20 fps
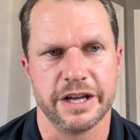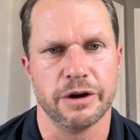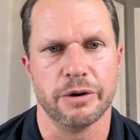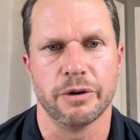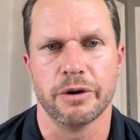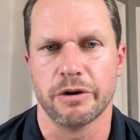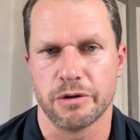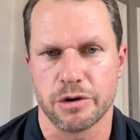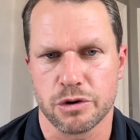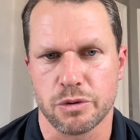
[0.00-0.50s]
or
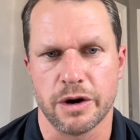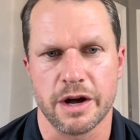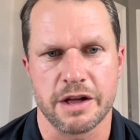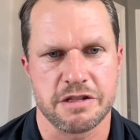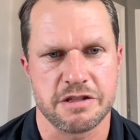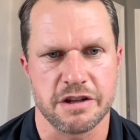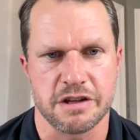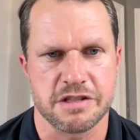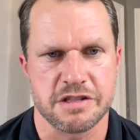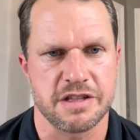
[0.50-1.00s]
request
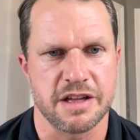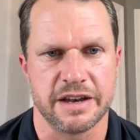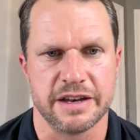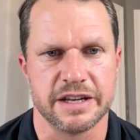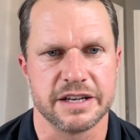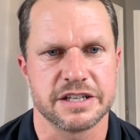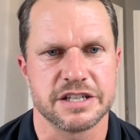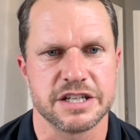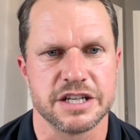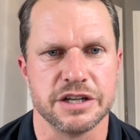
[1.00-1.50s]
us send it
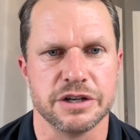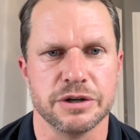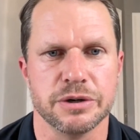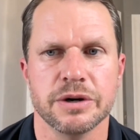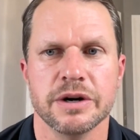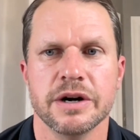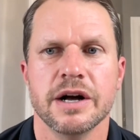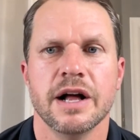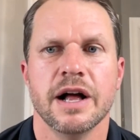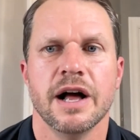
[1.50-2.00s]
to you,
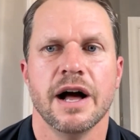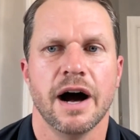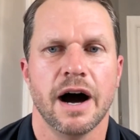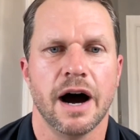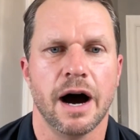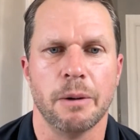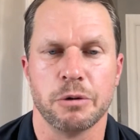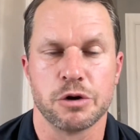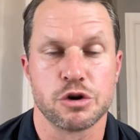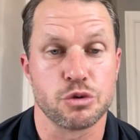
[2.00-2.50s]

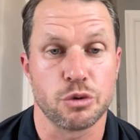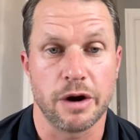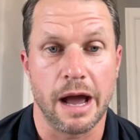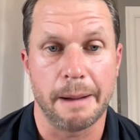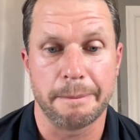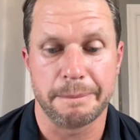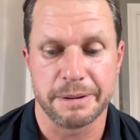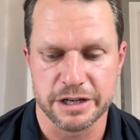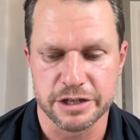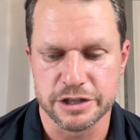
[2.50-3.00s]
which we're
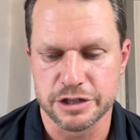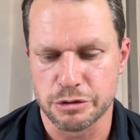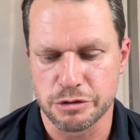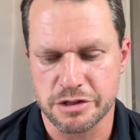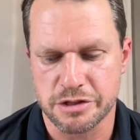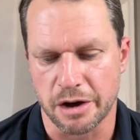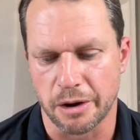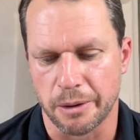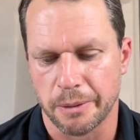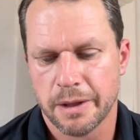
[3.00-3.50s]
happy to do
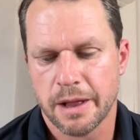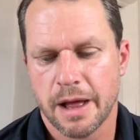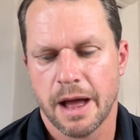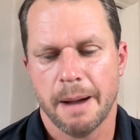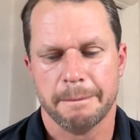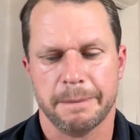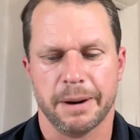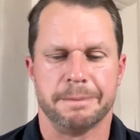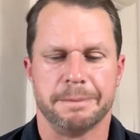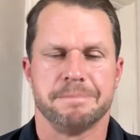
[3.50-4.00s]
so.
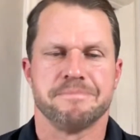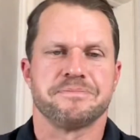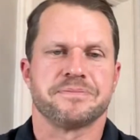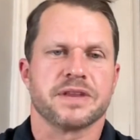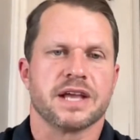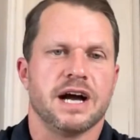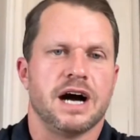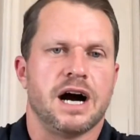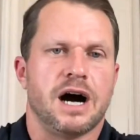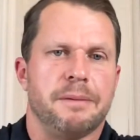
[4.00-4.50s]
But
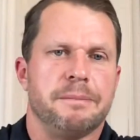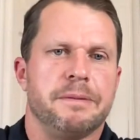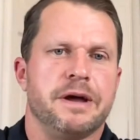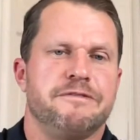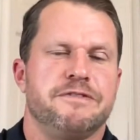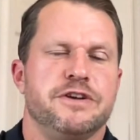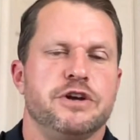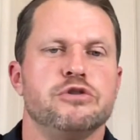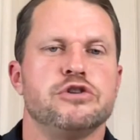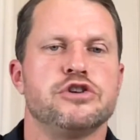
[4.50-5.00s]
if
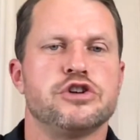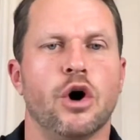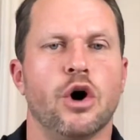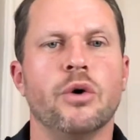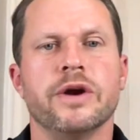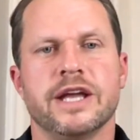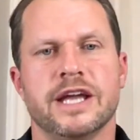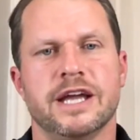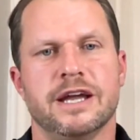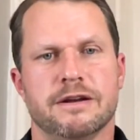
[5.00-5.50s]
you don't
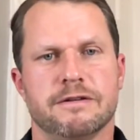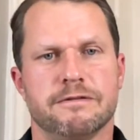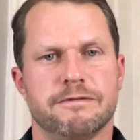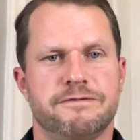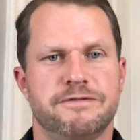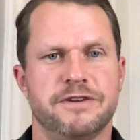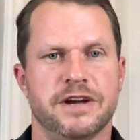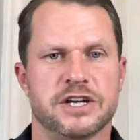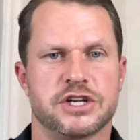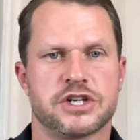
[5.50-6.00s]
eat
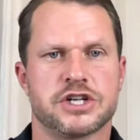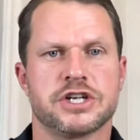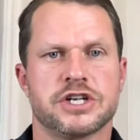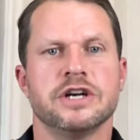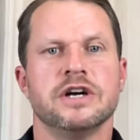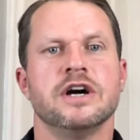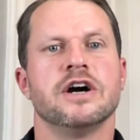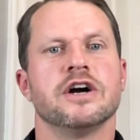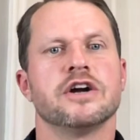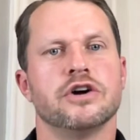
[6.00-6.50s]
fish,
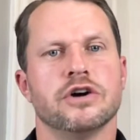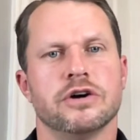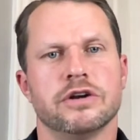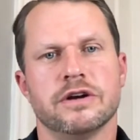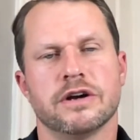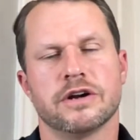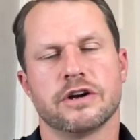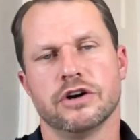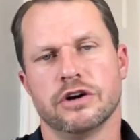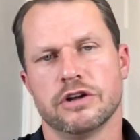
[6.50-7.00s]
good
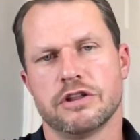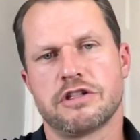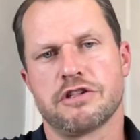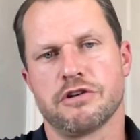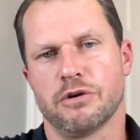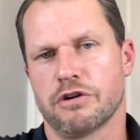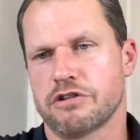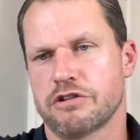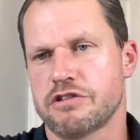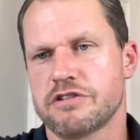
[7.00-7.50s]

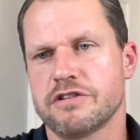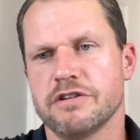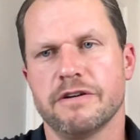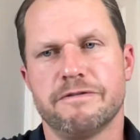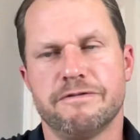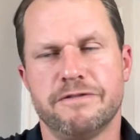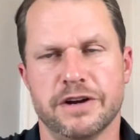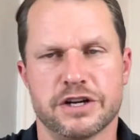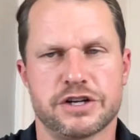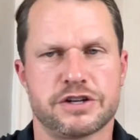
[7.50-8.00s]
sourced
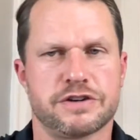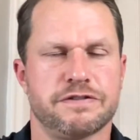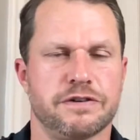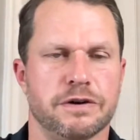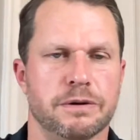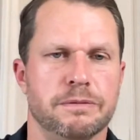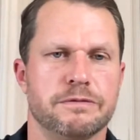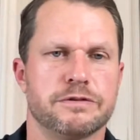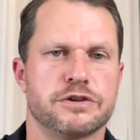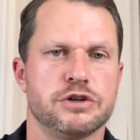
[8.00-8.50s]
fish
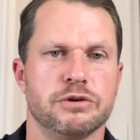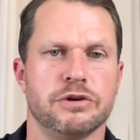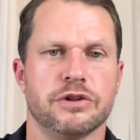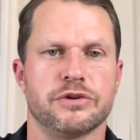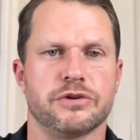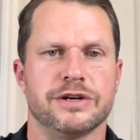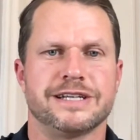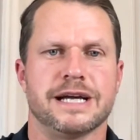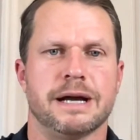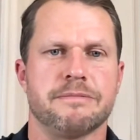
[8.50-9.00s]
from 2 to 3
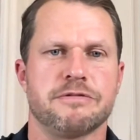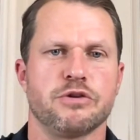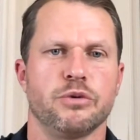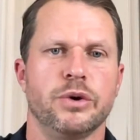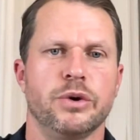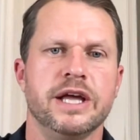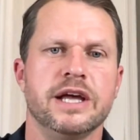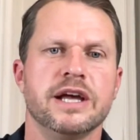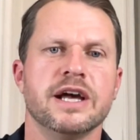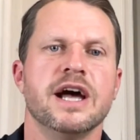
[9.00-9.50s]
times a
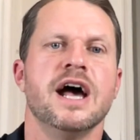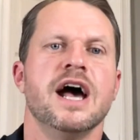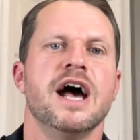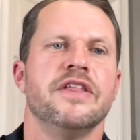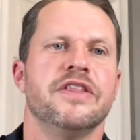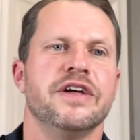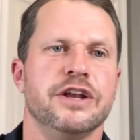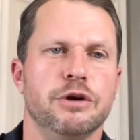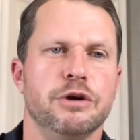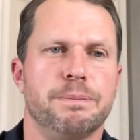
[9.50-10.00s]
week,
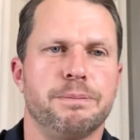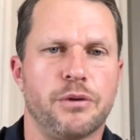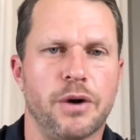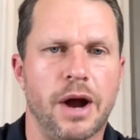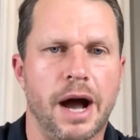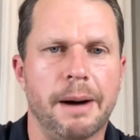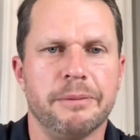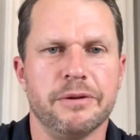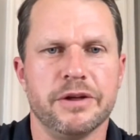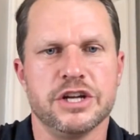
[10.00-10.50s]
then you
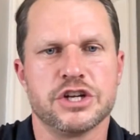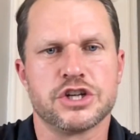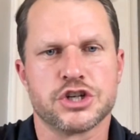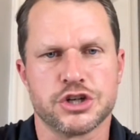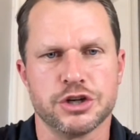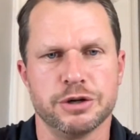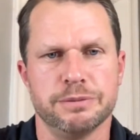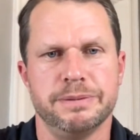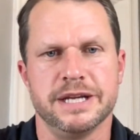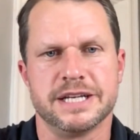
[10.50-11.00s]
probably
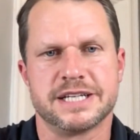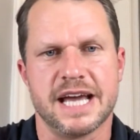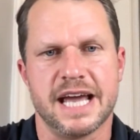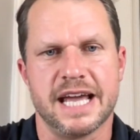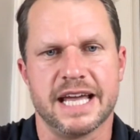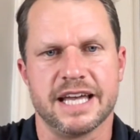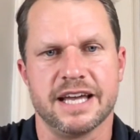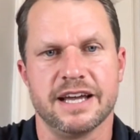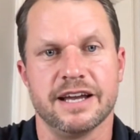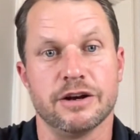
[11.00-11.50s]
should be
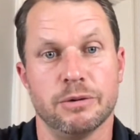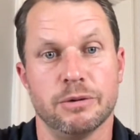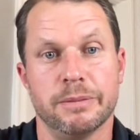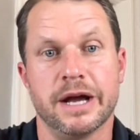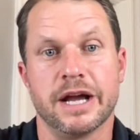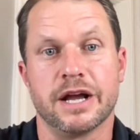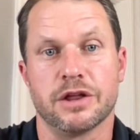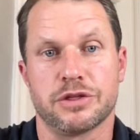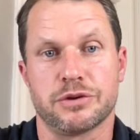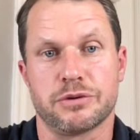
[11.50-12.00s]
taking an
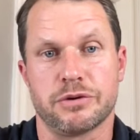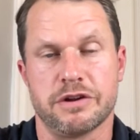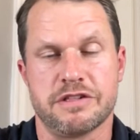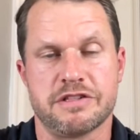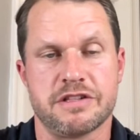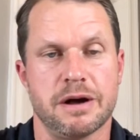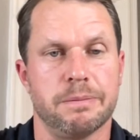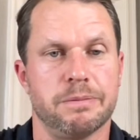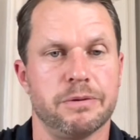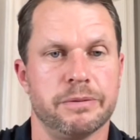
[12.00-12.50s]
omega-3
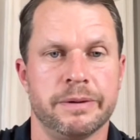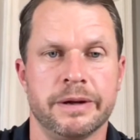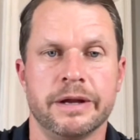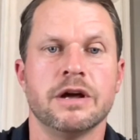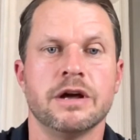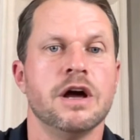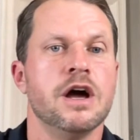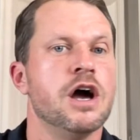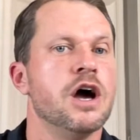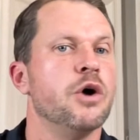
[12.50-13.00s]
supplement.
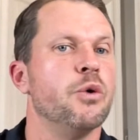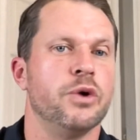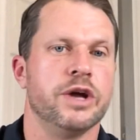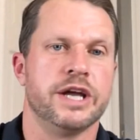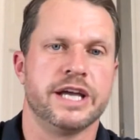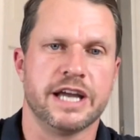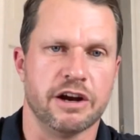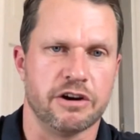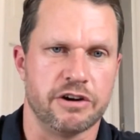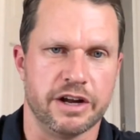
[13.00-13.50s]
We
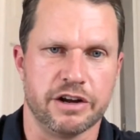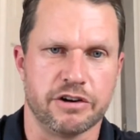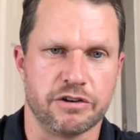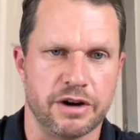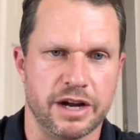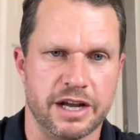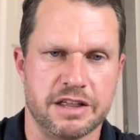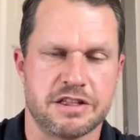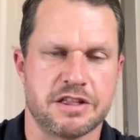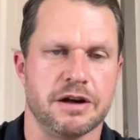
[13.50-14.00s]
carry
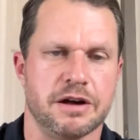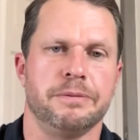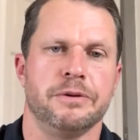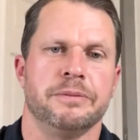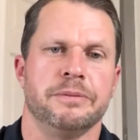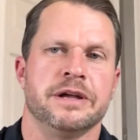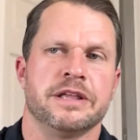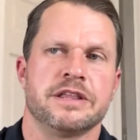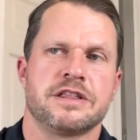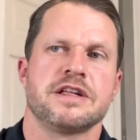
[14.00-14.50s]
great
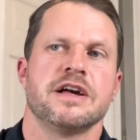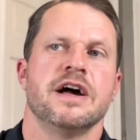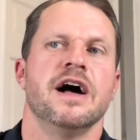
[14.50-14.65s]
supplements.